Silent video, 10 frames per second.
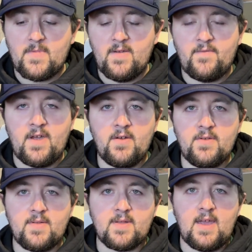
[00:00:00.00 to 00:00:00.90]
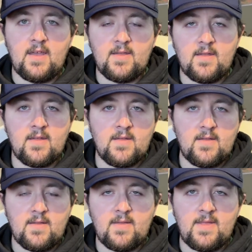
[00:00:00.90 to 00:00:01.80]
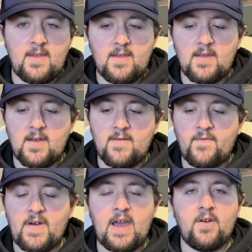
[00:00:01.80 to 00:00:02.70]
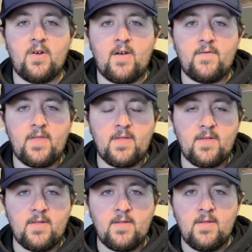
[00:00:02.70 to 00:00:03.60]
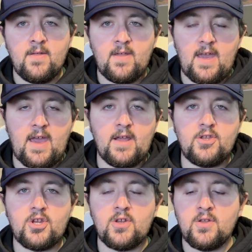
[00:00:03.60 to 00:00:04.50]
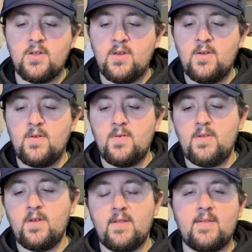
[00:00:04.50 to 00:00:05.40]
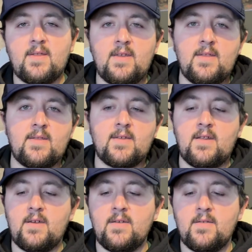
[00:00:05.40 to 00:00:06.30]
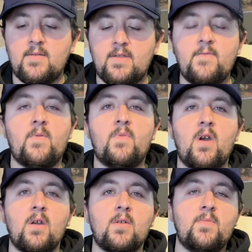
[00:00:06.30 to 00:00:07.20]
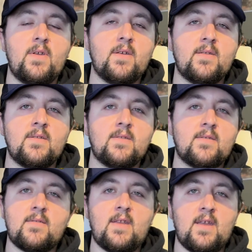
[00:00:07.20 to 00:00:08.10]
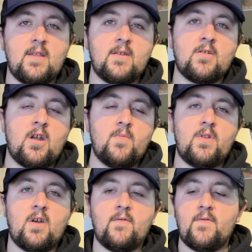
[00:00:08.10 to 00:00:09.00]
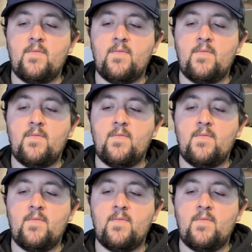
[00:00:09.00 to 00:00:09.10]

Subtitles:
If I go to skate the file off of the edge, you're going to see it's going to leave a mark because it's taking the carbon off.